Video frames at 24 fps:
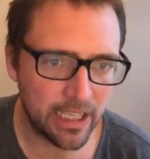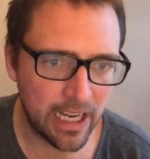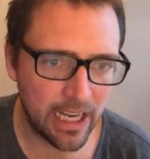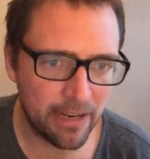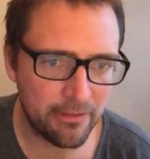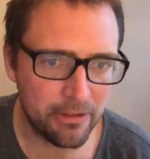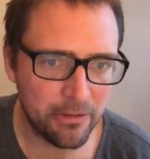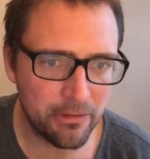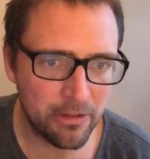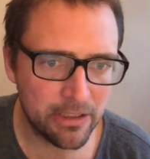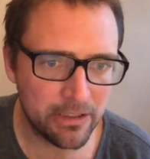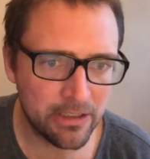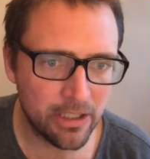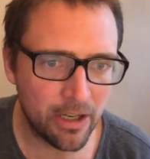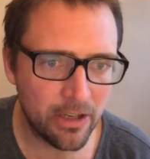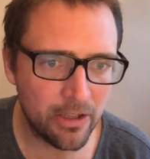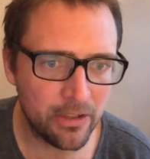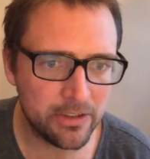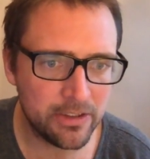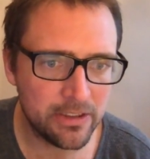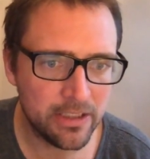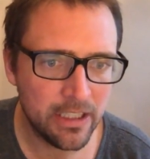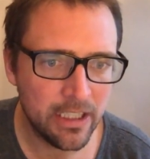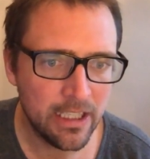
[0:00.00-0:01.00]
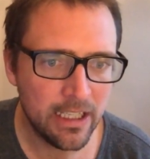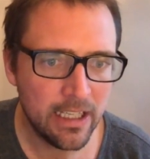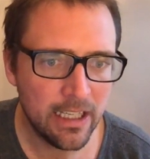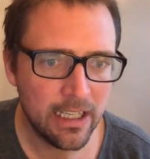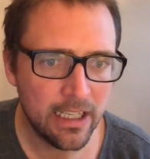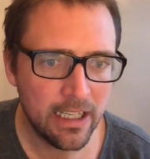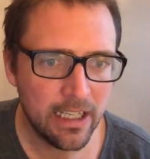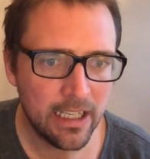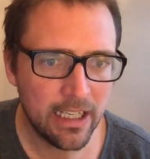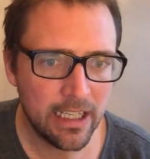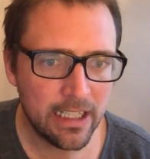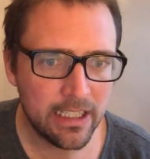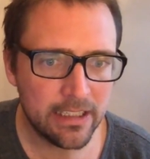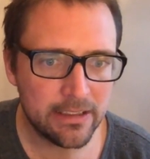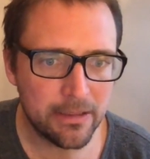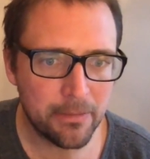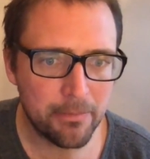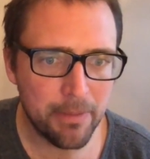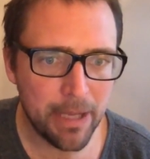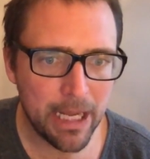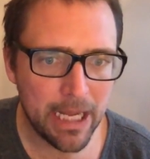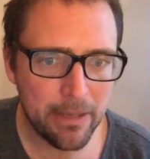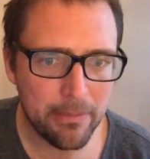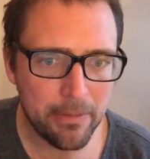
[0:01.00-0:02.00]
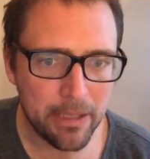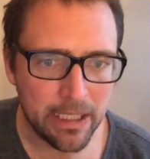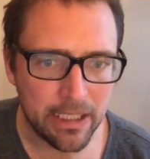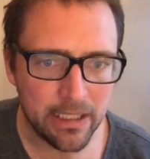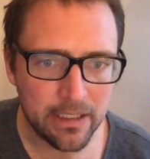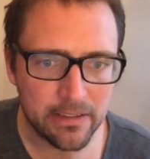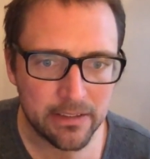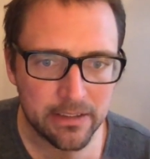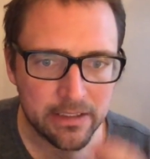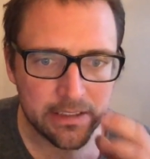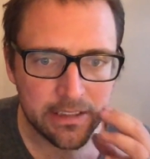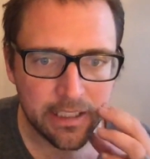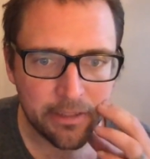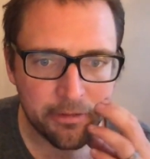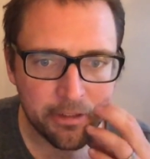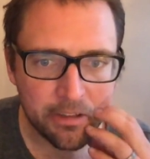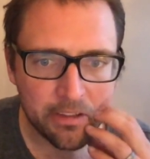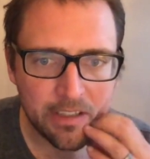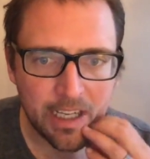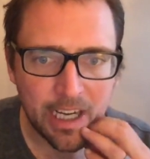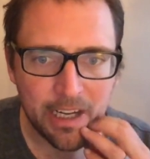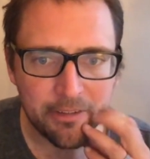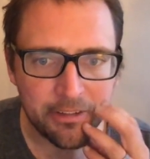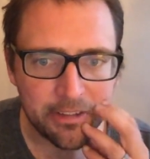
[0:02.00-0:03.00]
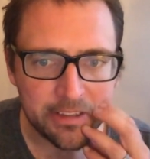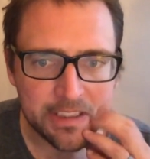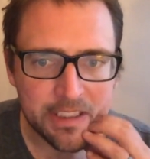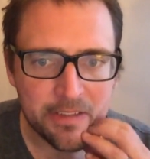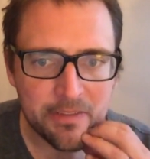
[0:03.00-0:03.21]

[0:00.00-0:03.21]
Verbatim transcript: Everyone knows it is a baby to different levels.